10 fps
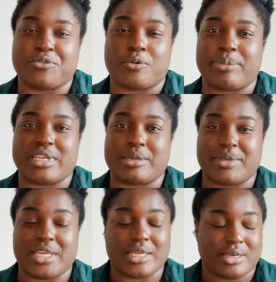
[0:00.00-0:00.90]

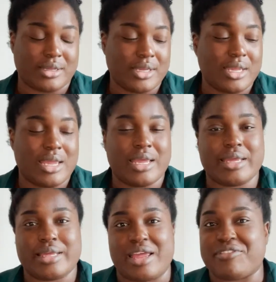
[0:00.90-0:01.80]
pandemic hit,
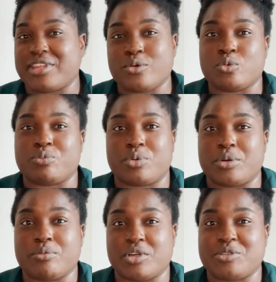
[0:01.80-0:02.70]
everything will pretty
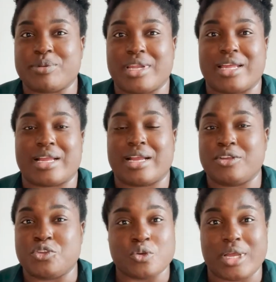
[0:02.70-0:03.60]
much be like
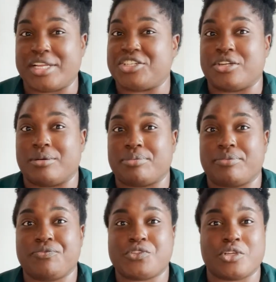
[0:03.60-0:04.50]
you catching up.
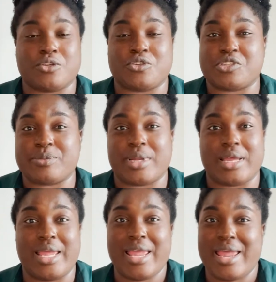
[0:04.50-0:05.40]
So it'll just be like,
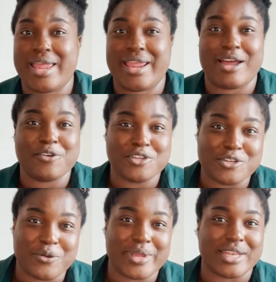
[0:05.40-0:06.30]
hey, how you
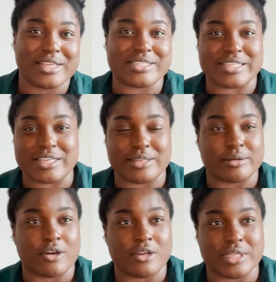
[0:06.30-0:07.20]
doing? Like seeing the
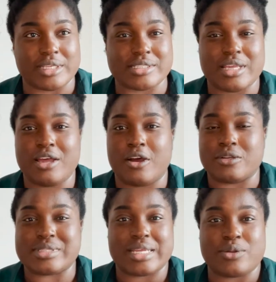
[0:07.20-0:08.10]
colleagues,
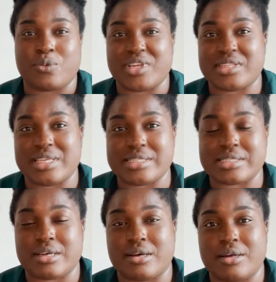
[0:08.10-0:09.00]
understanding where things
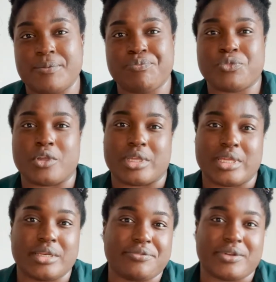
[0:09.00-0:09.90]
are.
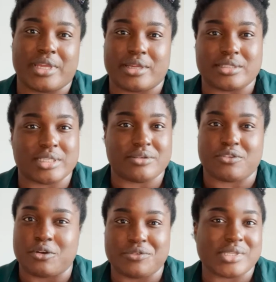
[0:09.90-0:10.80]
Again, if
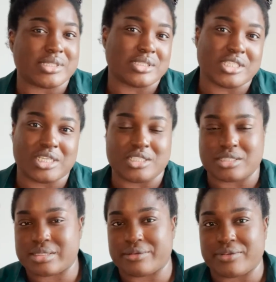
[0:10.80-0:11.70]
your office hasn't changed and
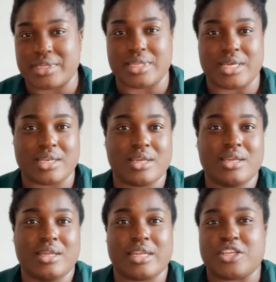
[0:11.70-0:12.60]
stuff like that,
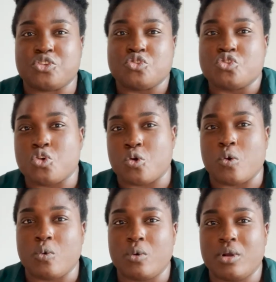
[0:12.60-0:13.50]
like
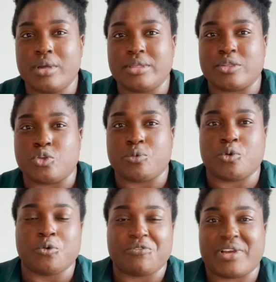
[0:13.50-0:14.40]

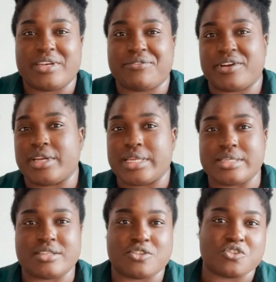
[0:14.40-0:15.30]
you'll find it very
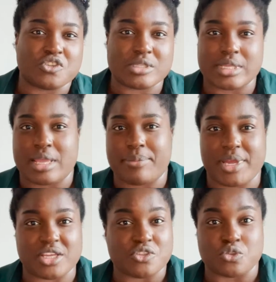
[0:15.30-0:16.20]
easy to just get
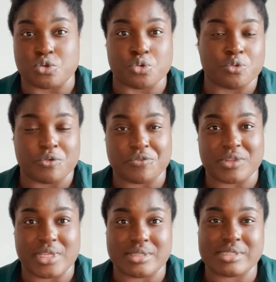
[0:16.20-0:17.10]
back into the groove of
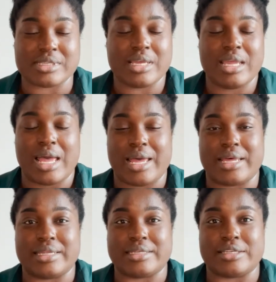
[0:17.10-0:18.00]
things,
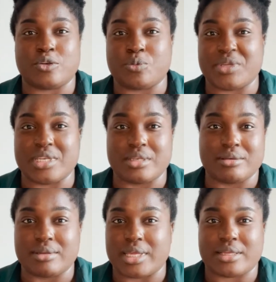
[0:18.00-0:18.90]
and it'll be
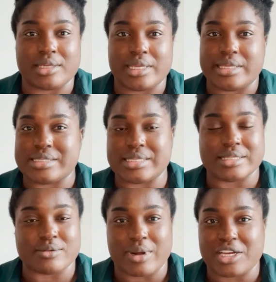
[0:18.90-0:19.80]
like easy
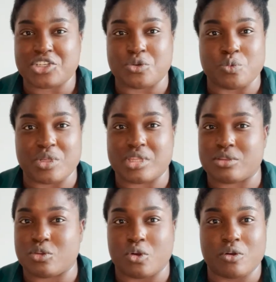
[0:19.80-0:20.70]
interaction
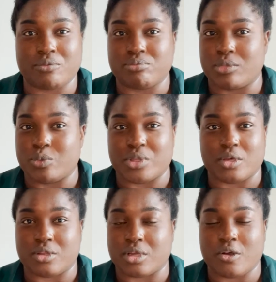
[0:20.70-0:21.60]
with
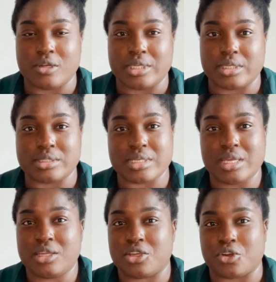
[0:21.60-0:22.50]
other colleagues.
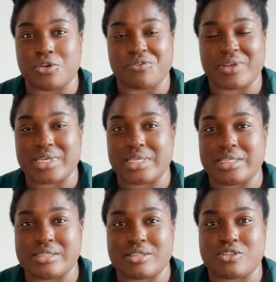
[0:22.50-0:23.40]
You're gonna find it
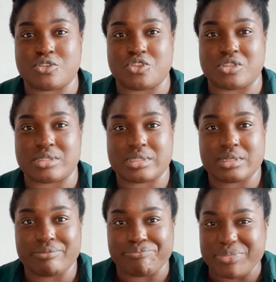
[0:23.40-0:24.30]
easy to just
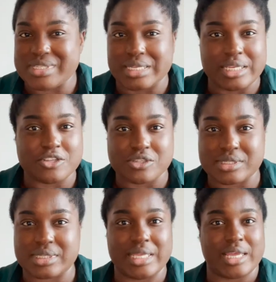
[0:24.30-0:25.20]
physically
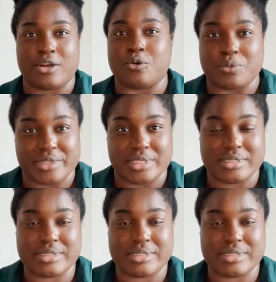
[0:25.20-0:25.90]
just get on with it.